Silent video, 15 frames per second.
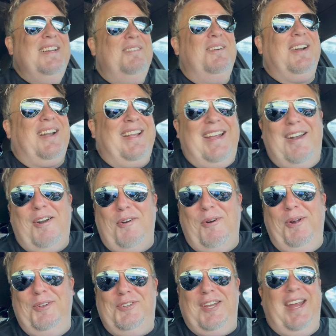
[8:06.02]
we're going to get our
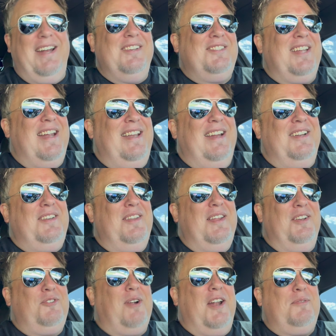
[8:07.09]
oil changed and
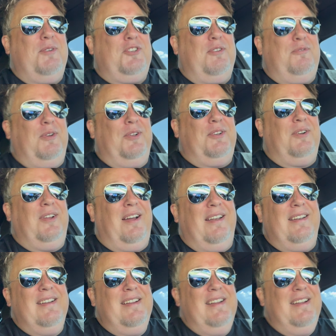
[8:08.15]
the transmission filter
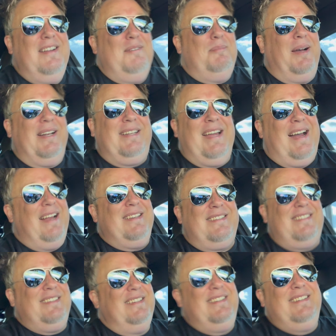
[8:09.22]
done. But
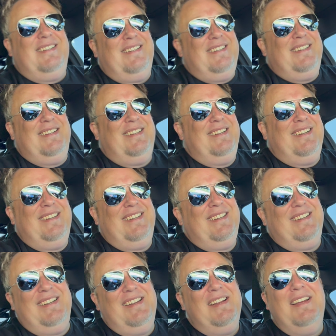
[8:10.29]
guys,
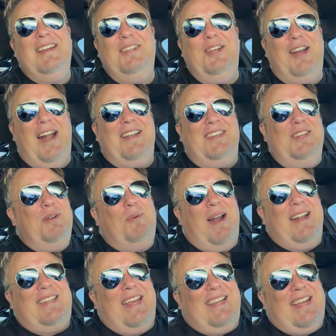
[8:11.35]
you
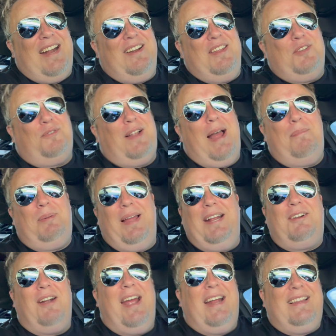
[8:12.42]
want to take care of this flat plane
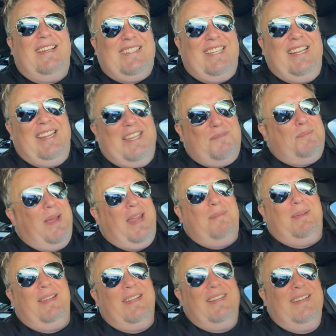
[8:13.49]
crank. Listen to this
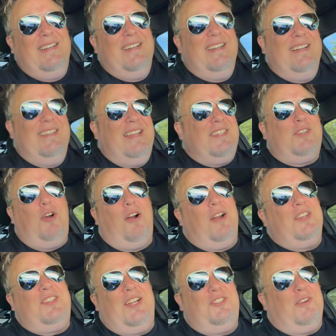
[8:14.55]
baby. This car
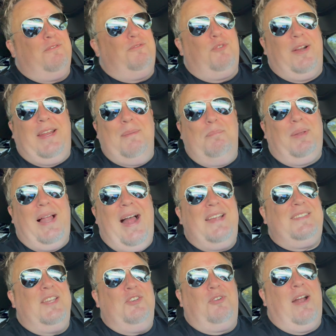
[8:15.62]
is such a freaking
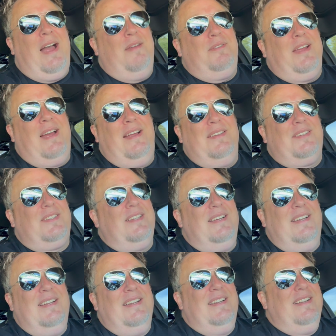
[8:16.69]
blast to drive, guys.
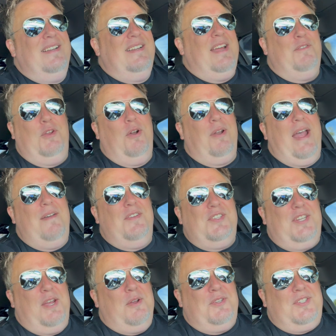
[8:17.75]
If you don't have a
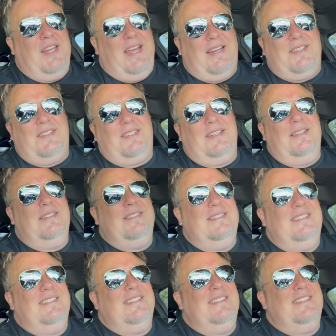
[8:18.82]
Z06,
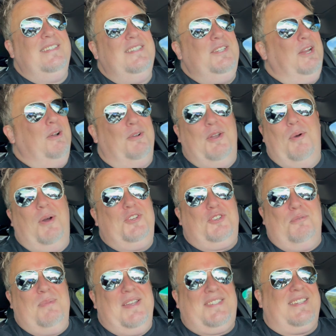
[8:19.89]
you don't know what
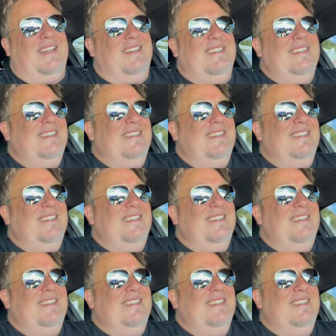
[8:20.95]
you're missing.